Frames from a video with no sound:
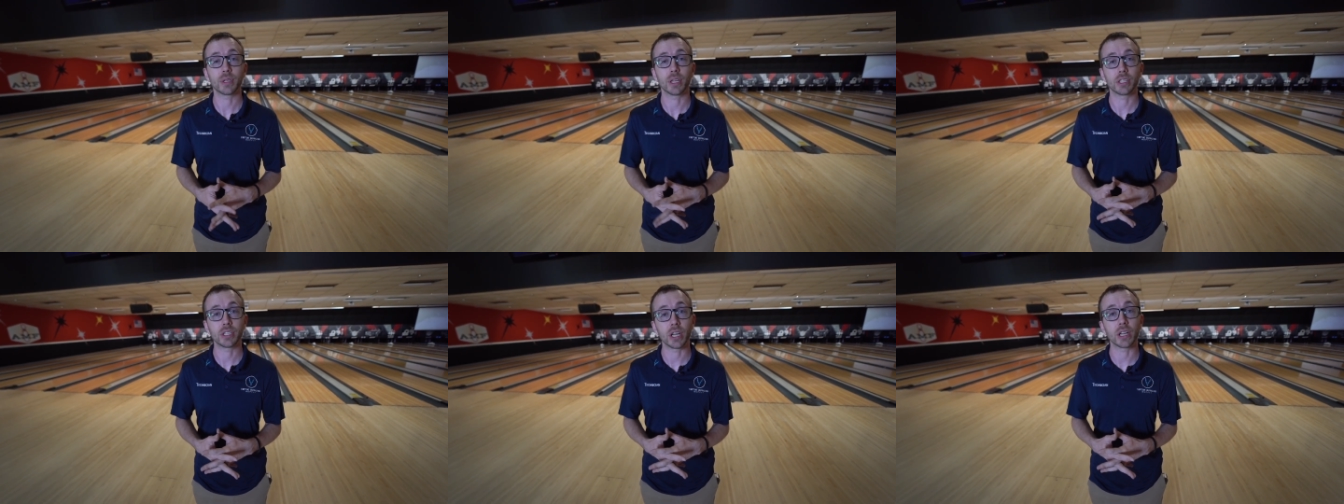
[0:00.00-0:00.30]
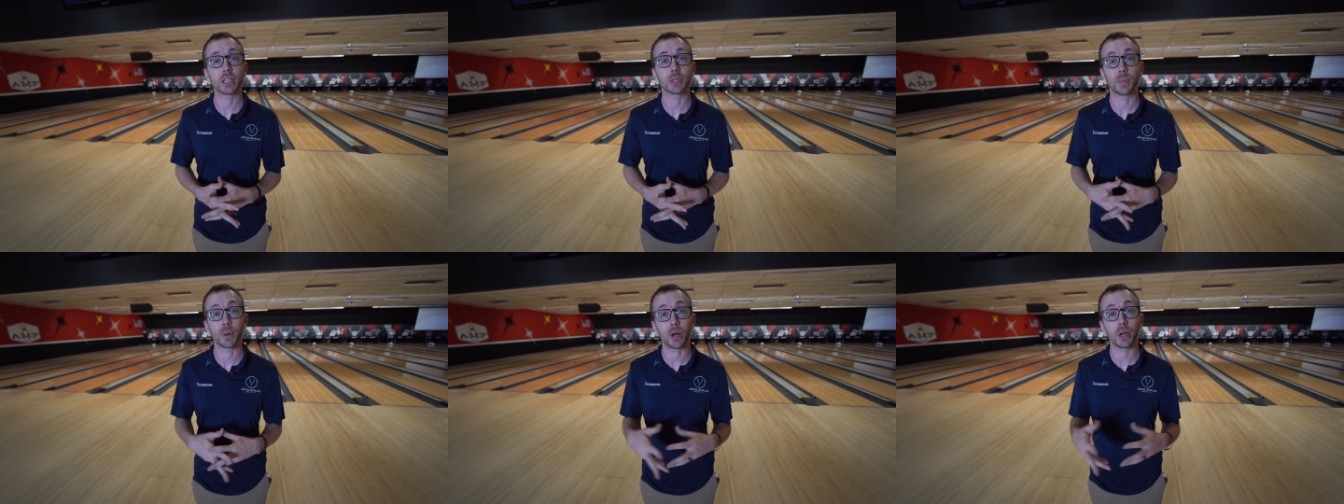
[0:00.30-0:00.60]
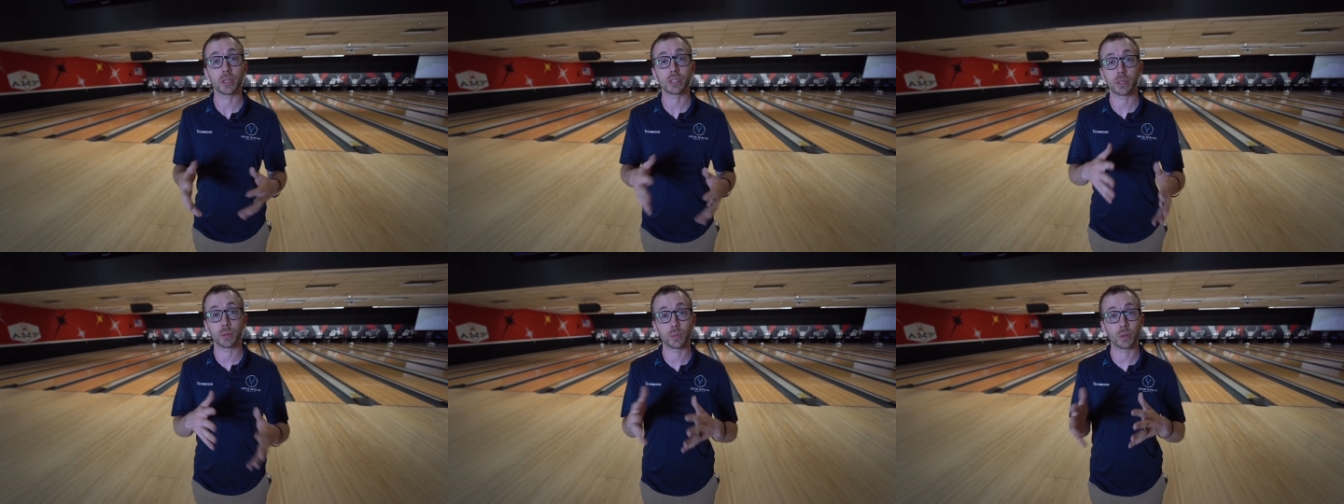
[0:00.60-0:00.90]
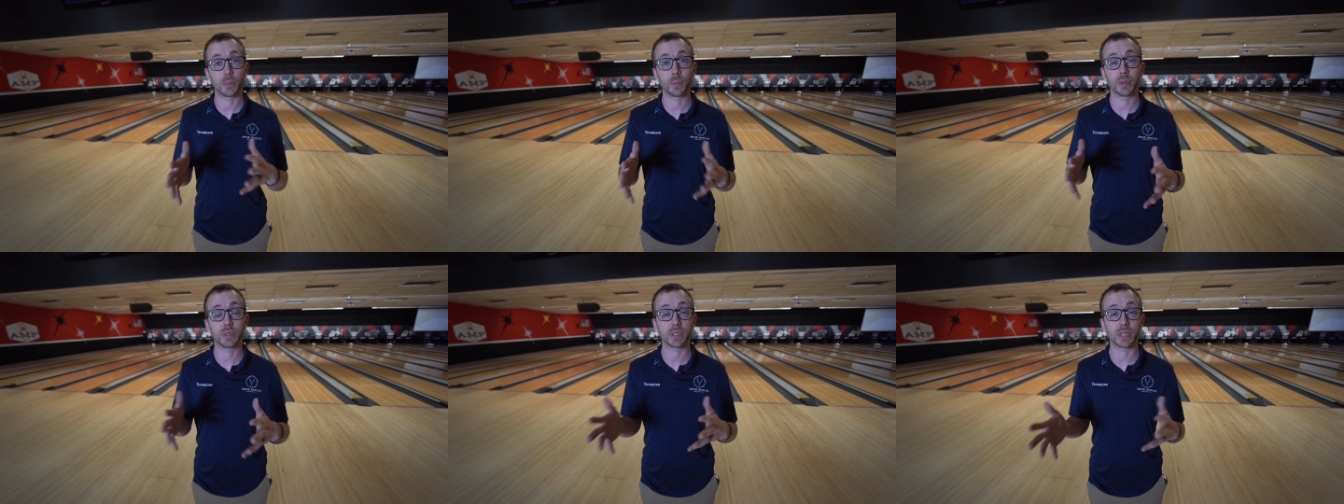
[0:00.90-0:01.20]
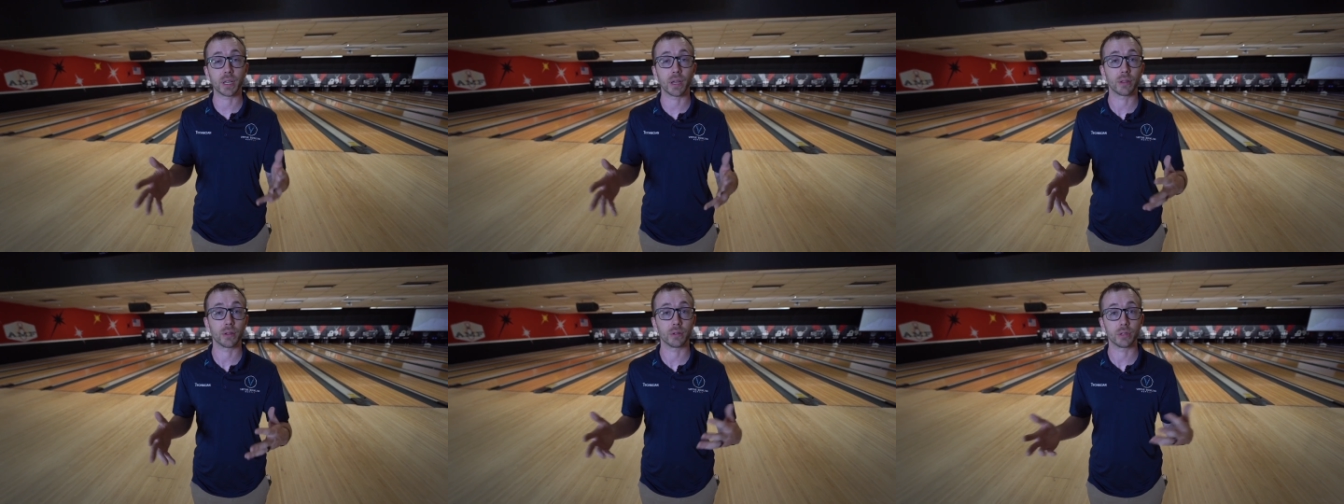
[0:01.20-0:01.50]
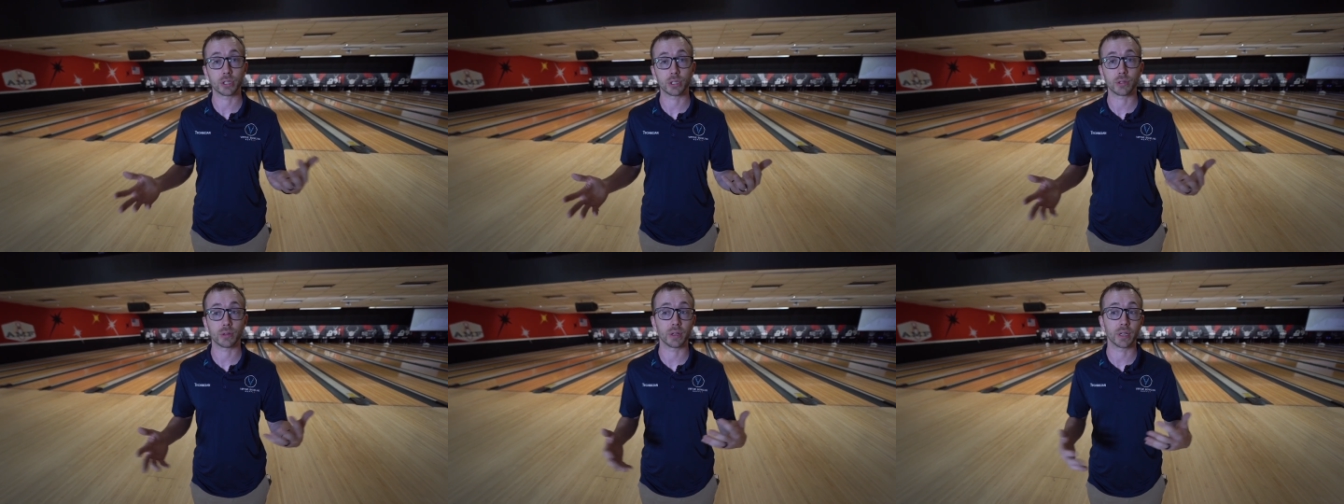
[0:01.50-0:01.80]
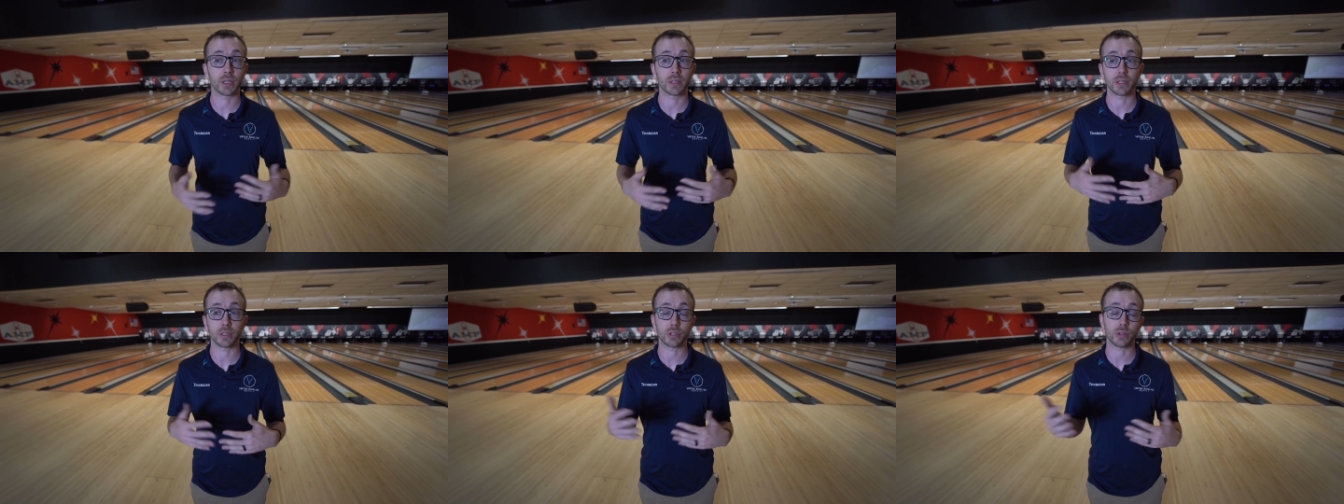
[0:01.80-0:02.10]
I changed balls and would put together a
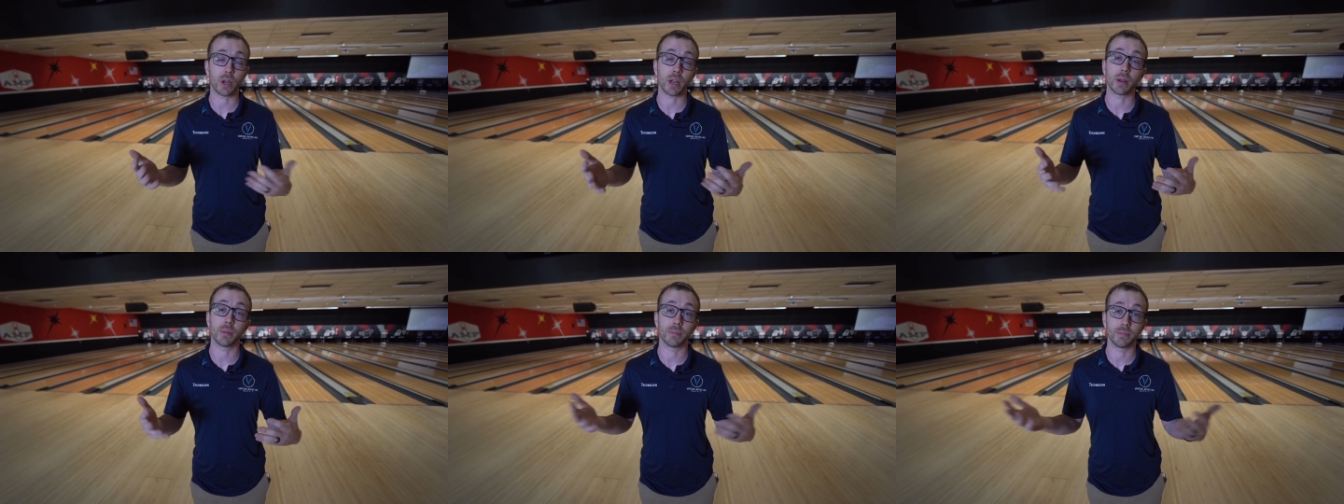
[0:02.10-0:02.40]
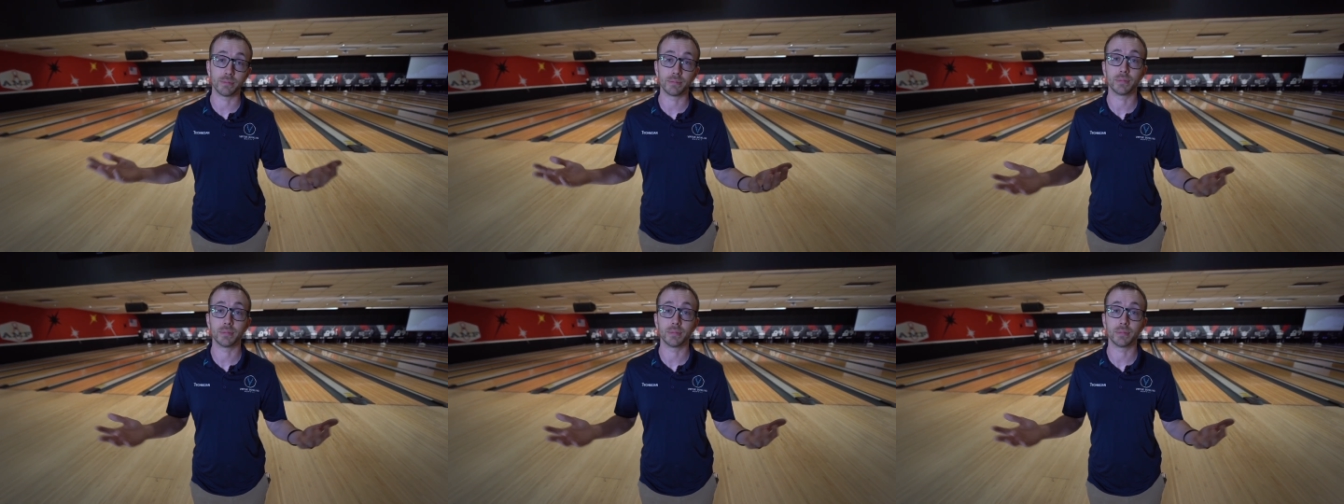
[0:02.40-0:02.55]
string to try to,